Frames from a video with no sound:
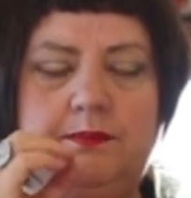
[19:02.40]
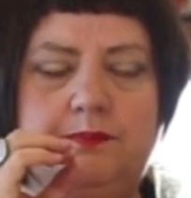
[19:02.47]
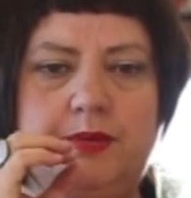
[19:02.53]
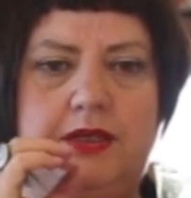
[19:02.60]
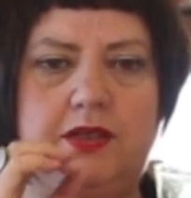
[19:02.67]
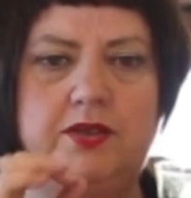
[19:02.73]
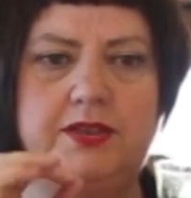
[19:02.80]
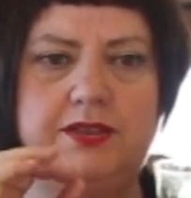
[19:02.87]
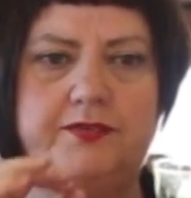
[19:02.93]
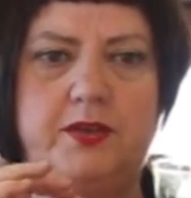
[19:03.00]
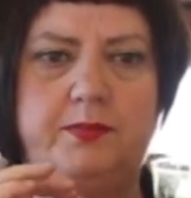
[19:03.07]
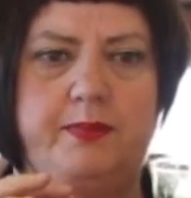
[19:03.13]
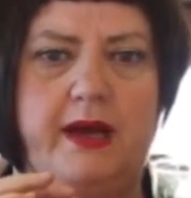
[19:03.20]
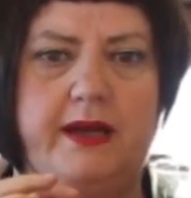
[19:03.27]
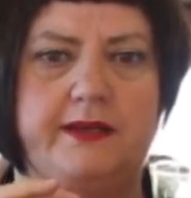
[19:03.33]

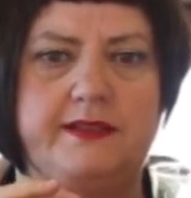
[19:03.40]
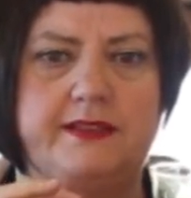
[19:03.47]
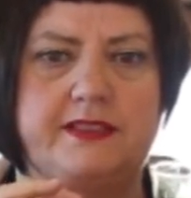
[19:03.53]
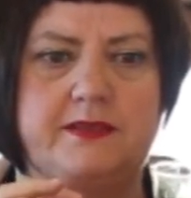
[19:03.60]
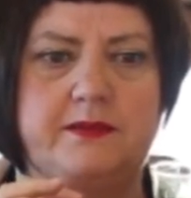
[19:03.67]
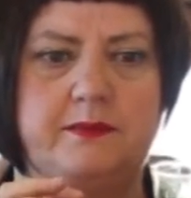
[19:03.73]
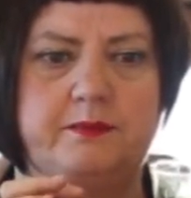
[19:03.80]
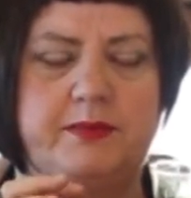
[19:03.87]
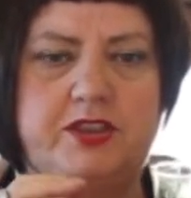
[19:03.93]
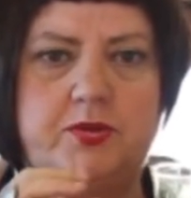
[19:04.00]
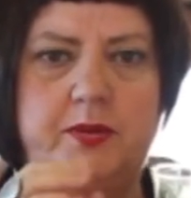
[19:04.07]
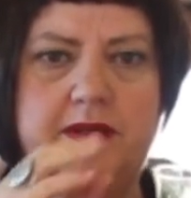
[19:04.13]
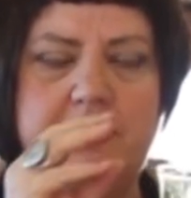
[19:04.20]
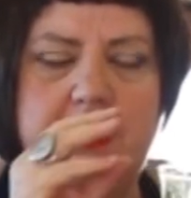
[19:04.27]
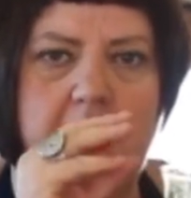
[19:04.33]
beautiful balance
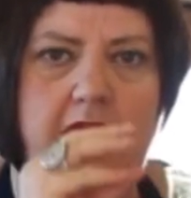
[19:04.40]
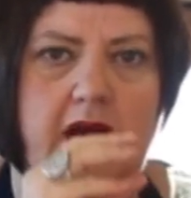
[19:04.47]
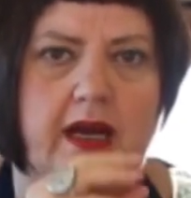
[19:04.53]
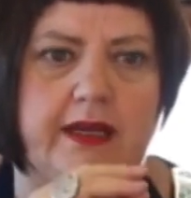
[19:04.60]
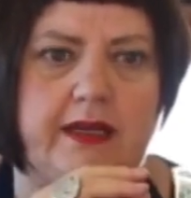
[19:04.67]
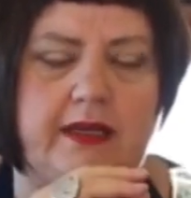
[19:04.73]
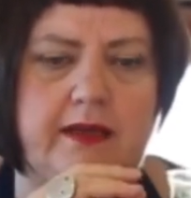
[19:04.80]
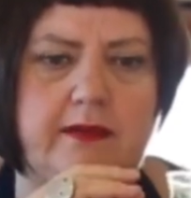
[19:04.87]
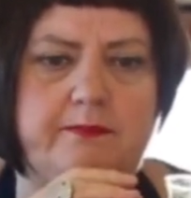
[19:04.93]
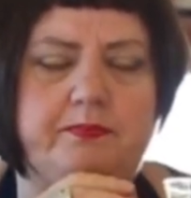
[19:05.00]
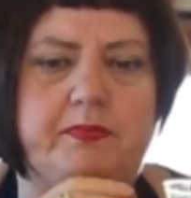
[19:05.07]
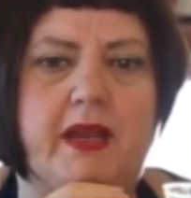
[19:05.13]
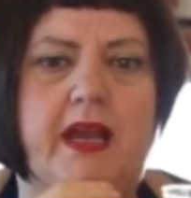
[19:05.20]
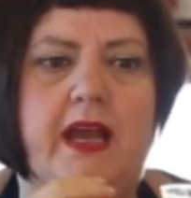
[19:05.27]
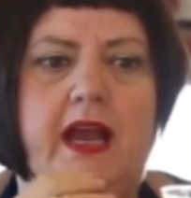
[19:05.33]
between the honey
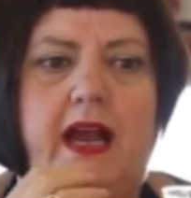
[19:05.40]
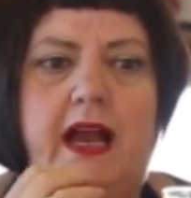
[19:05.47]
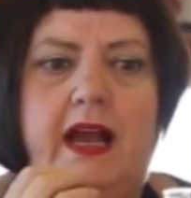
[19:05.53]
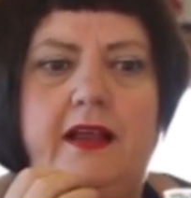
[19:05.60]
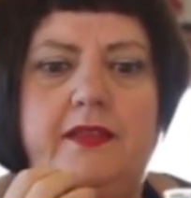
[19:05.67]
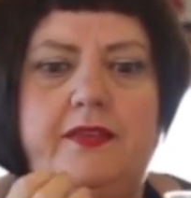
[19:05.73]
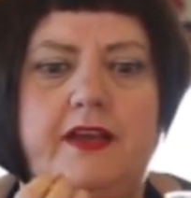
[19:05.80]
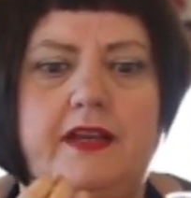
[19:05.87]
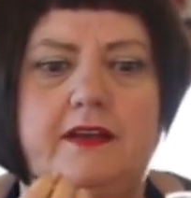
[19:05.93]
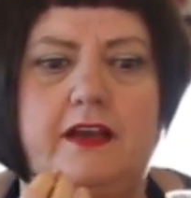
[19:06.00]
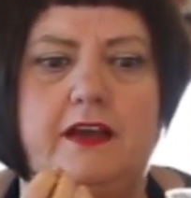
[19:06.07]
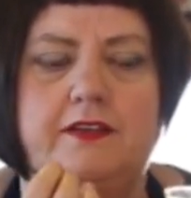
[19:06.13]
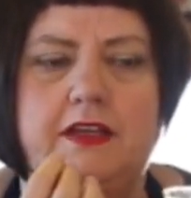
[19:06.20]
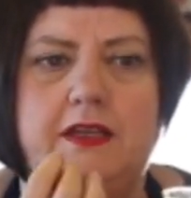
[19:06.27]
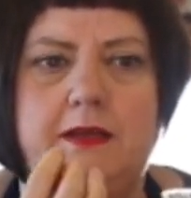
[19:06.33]
and then
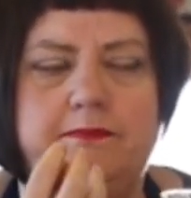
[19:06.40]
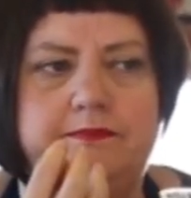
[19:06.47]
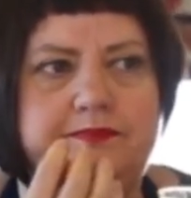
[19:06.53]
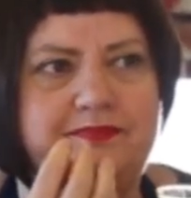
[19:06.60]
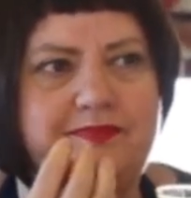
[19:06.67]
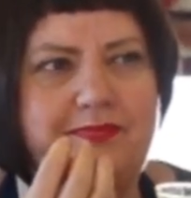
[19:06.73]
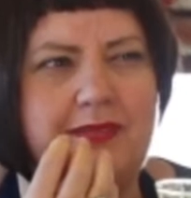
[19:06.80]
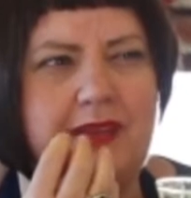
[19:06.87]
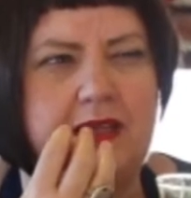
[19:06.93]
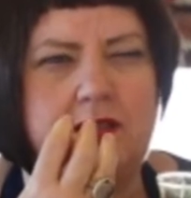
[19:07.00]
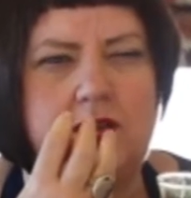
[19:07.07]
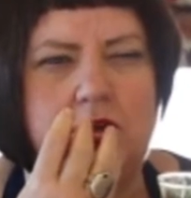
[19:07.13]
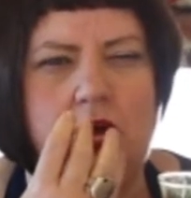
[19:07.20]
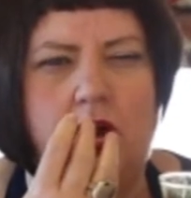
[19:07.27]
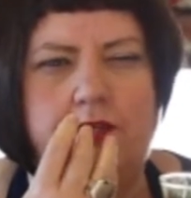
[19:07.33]
the
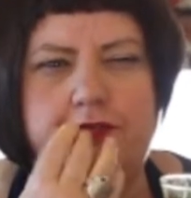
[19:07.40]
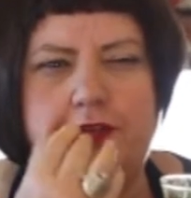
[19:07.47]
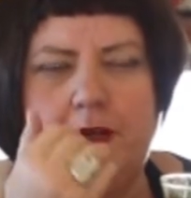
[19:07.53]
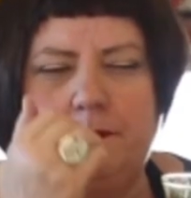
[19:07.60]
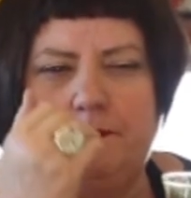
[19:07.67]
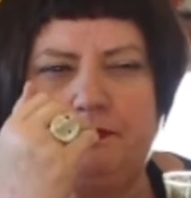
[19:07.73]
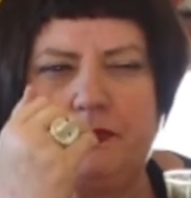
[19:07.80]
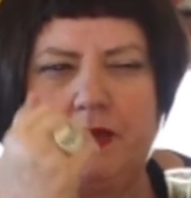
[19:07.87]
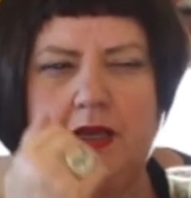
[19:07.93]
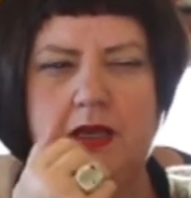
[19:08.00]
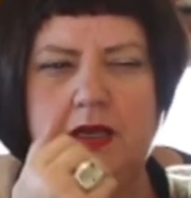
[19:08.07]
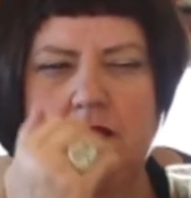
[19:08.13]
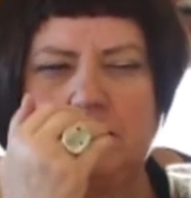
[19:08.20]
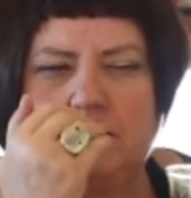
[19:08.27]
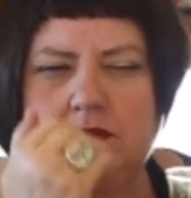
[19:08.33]
coffee
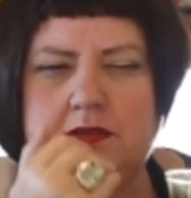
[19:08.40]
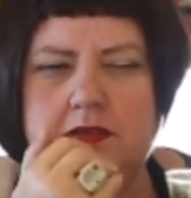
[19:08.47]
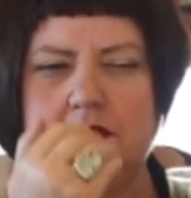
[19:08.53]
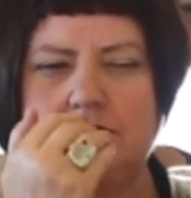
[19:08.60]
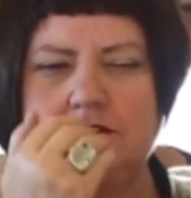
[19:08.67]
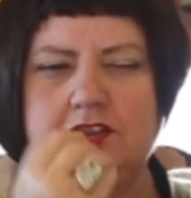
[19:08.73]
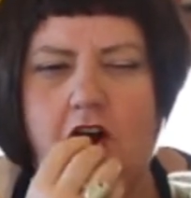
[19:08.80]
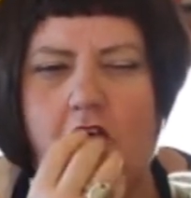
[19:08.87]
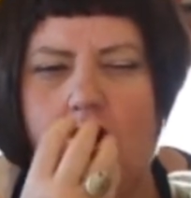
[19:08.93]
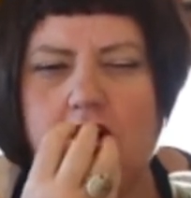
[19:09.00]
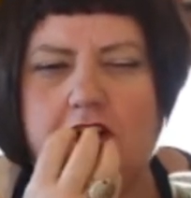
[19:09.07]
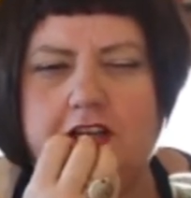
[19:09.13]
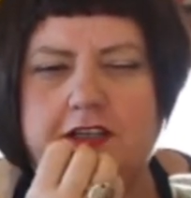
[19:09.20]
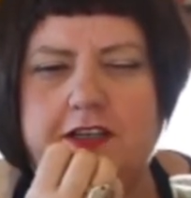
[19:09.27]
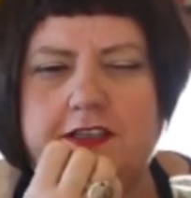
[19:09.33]

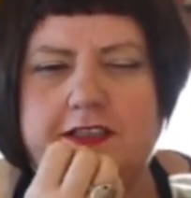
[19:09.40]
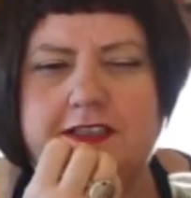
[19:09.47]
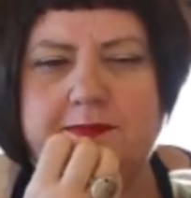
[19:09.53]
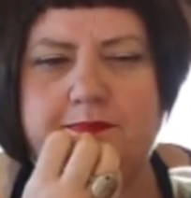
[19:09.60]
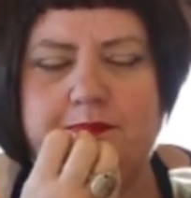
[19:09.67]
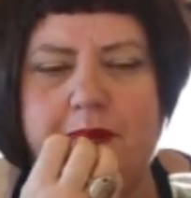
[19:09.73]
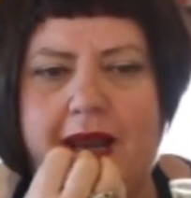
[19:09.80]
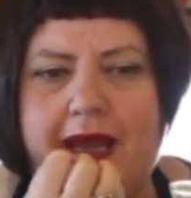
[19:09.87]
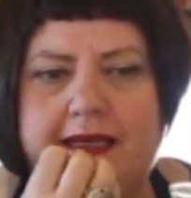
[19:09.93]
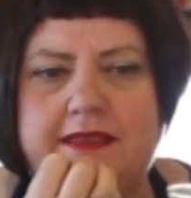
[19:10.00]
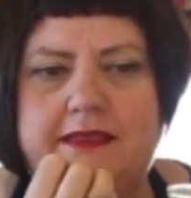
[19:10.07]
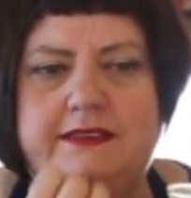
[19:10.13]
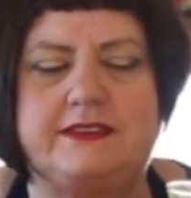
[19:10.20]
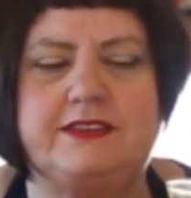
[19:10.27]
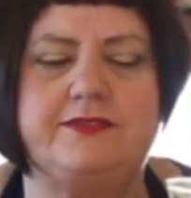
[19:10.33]
darkness,
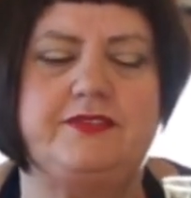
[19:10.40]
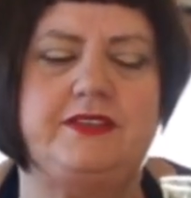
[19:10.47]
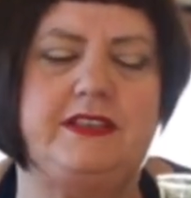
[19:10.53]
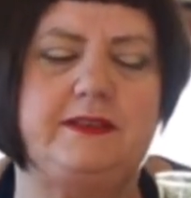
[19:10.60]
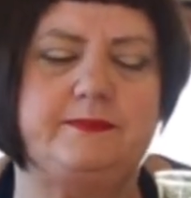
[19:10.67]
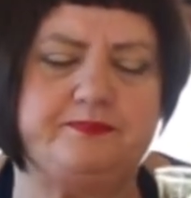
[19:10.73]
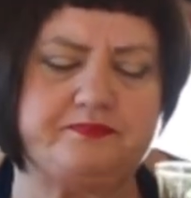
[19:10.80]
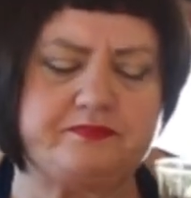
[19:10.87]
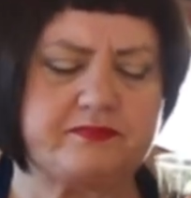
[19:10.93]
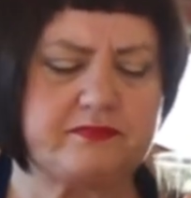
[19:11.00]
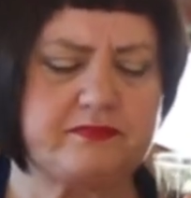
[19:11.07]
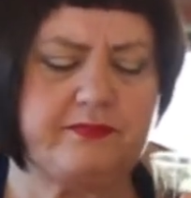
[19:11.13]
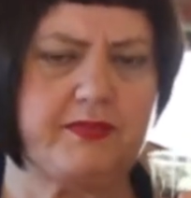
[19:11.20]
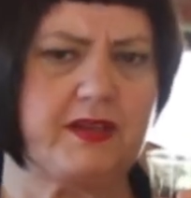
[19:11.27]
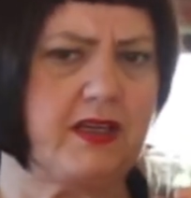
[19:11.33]
blackness of the
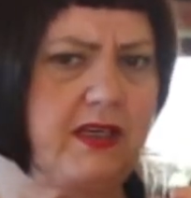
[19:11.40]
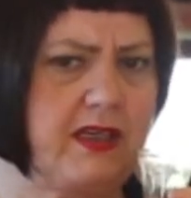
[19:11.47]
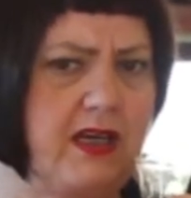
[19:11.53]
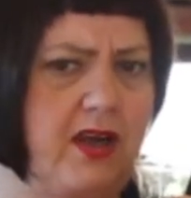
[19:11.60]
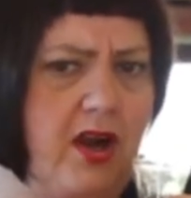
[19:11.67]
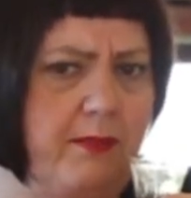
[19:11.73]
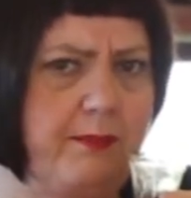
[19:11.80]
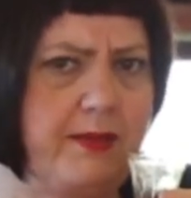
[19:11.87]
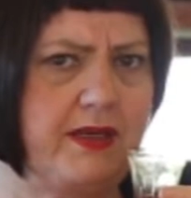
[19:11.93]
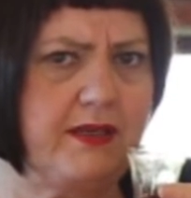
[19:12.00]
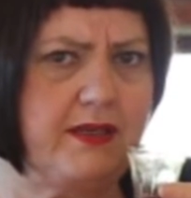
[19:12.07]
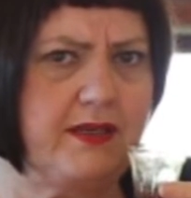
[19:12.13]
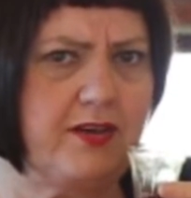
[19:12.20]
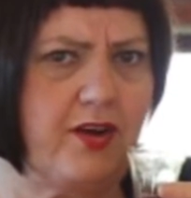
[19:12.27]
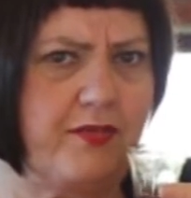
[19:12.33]

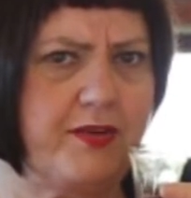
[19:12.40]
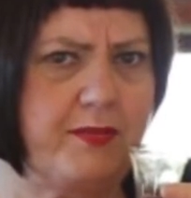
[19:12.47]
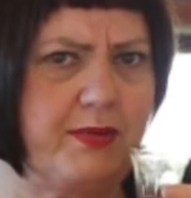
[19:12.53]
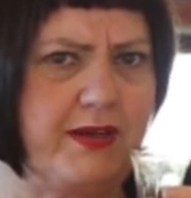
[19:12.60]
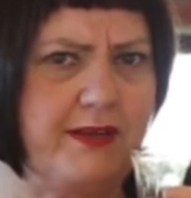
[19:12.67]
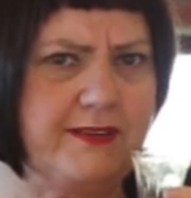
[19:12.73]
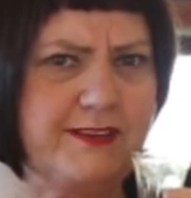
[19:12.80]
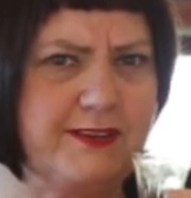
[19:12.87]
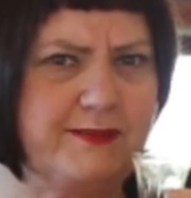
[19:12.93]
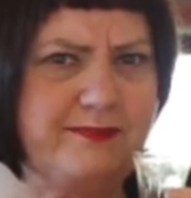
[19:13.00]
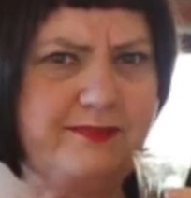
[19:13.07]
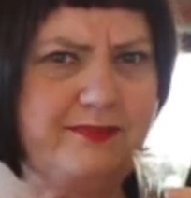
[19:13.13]
Colombian coffee beans.